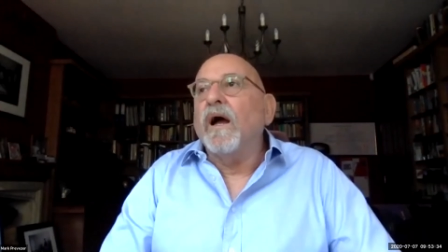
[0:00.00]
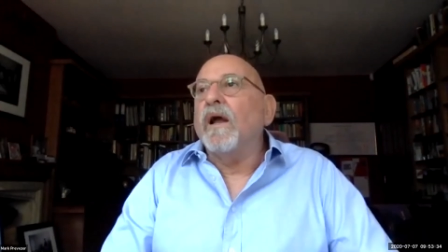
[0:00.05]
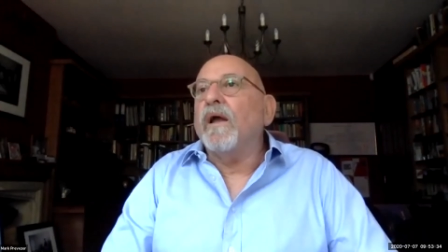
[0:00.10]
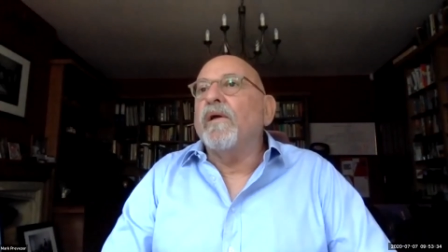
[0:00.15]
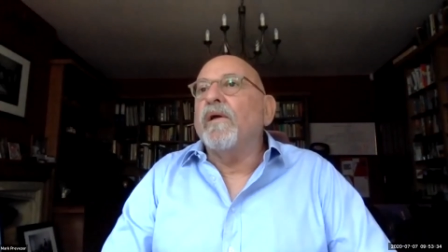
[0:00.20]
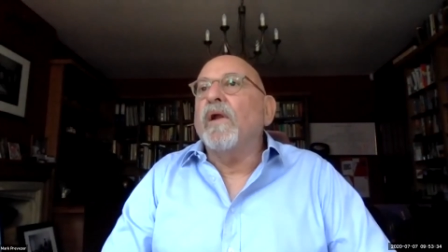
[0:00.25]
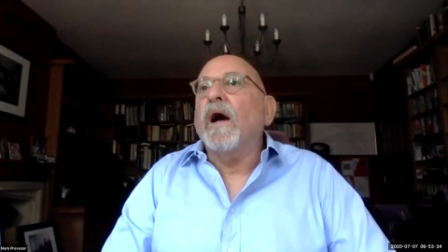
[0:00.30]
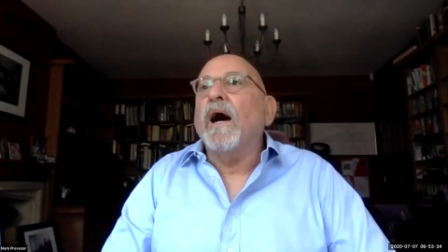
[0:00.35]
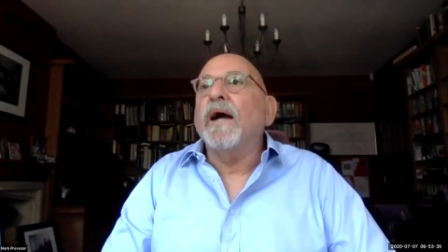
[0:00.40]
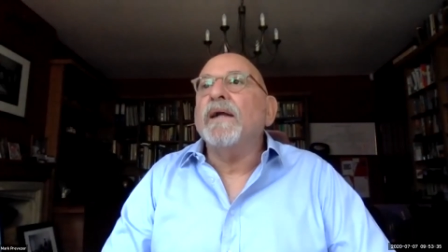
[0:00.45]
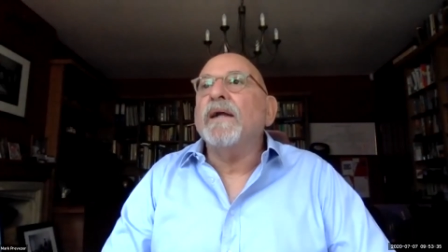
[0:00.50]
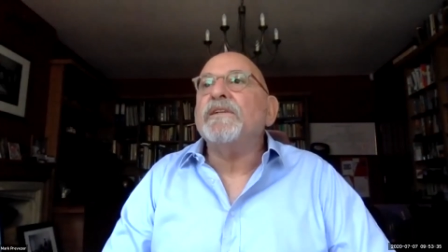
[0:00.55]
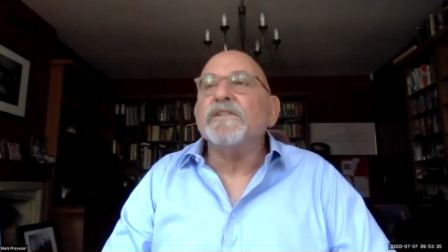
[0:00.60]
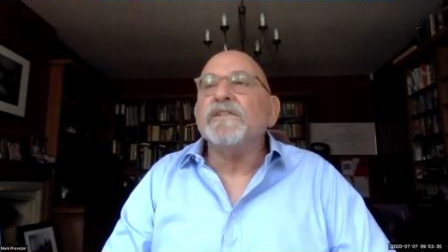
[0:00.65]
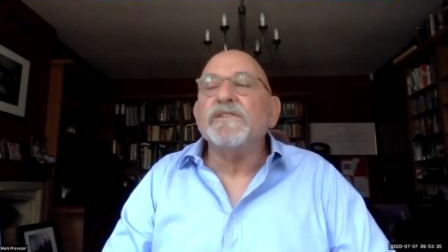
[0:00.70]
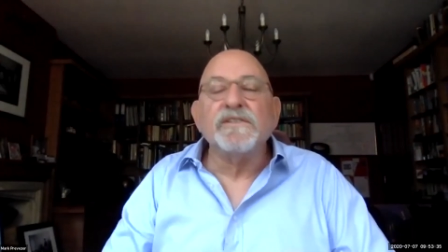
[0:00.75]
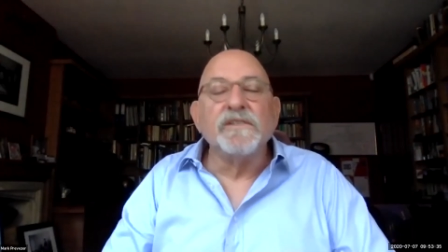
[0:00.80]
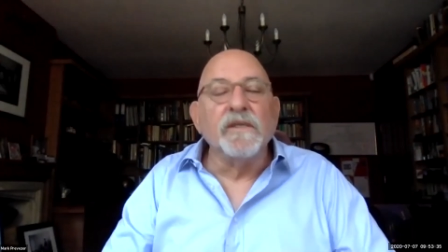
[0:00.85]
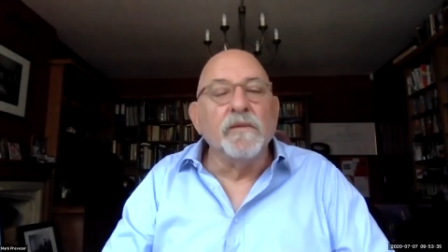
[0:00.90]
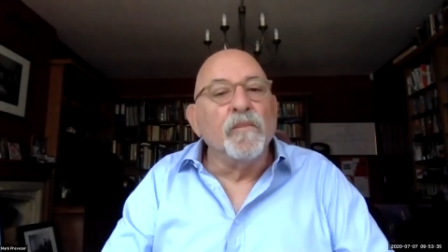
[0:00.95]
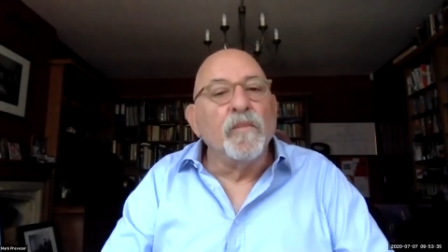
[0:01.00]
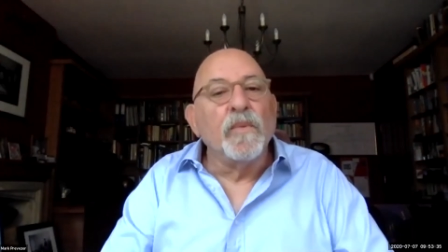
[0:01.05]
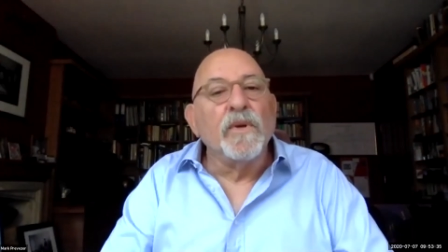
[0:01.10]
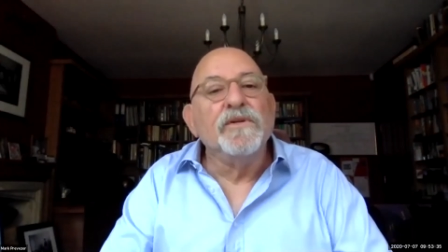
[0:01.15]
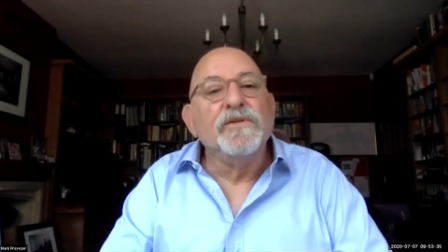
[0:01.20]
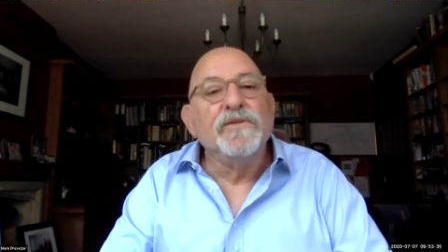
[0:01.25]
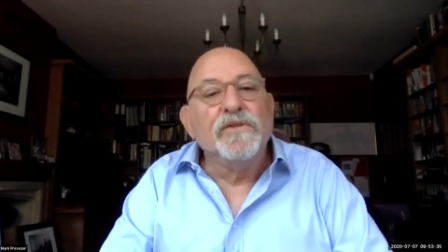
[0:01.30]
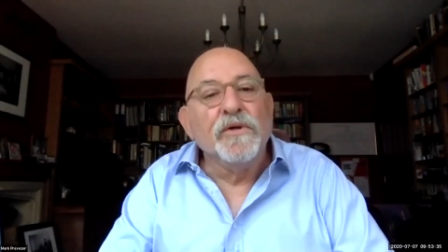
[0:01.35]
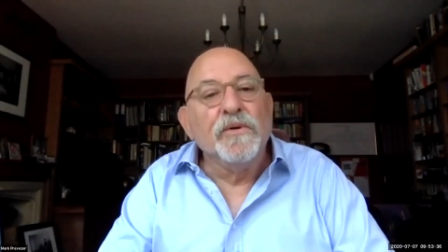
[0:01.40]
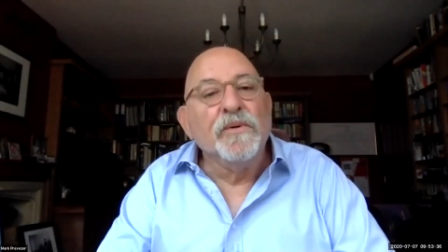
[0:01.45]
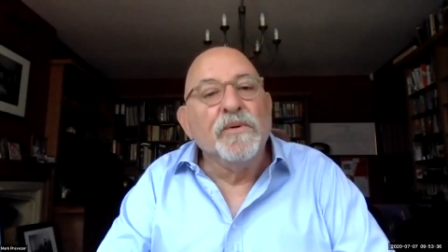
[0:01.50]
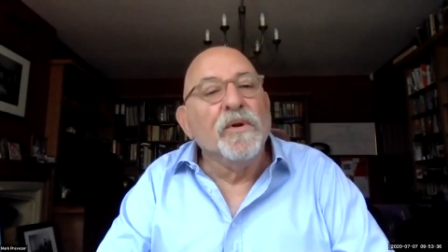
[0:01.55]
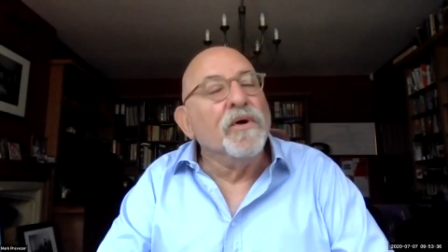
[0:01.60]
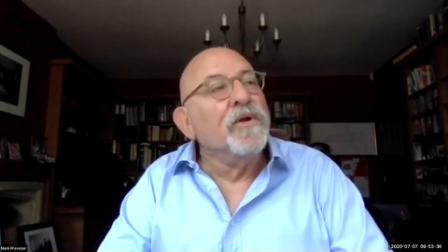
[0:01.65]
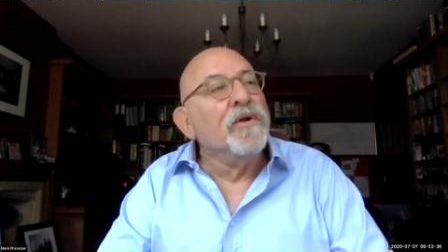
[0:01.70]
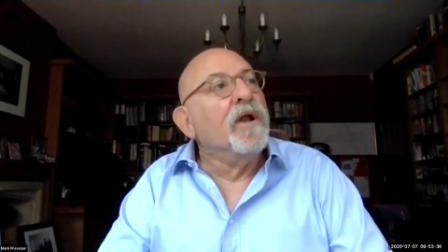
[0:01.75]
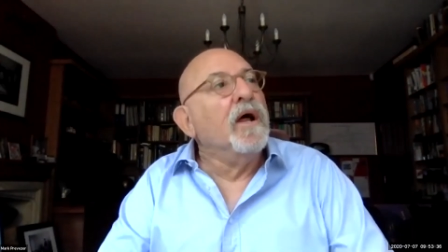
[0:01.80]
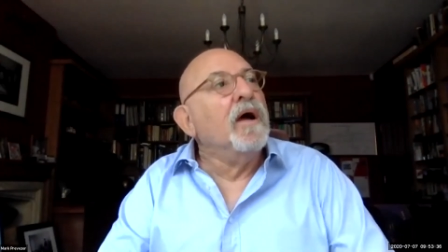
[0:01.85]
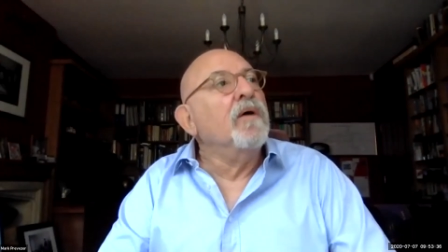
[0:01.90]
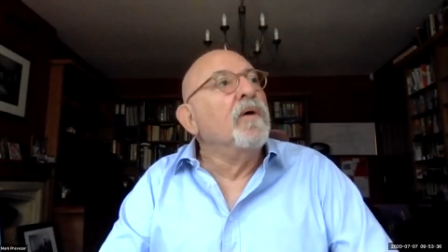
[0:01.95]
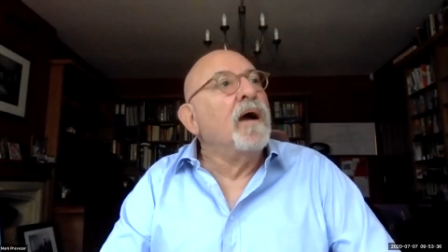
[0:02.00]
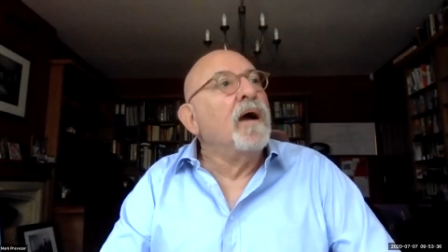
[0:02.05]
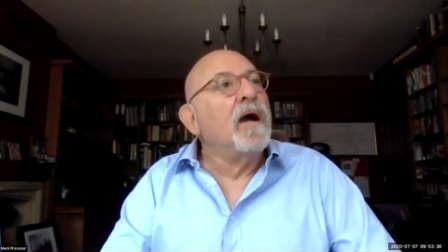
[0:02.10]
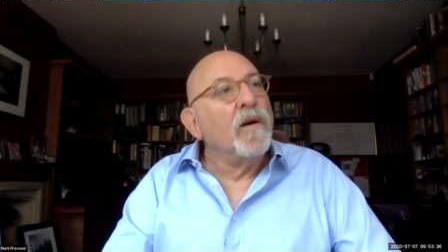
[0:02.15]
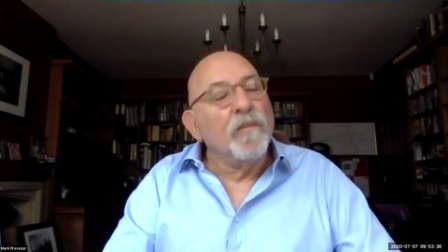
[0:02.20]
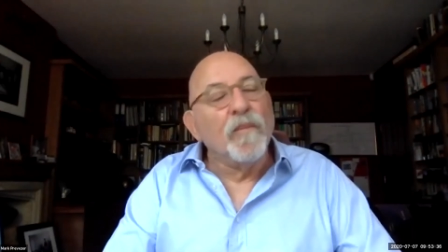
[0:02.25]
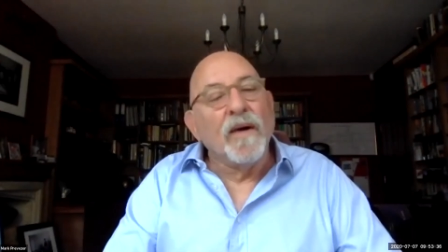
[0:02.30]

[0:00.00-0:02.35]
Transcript: you know, I just simply do not know how